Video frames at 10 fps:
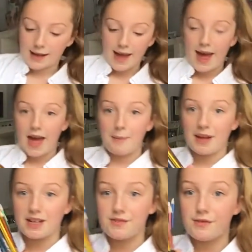like
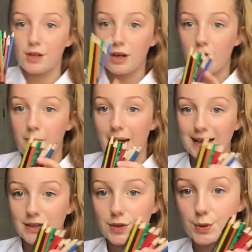hairband full of
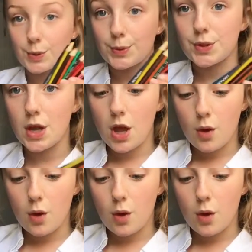pencils,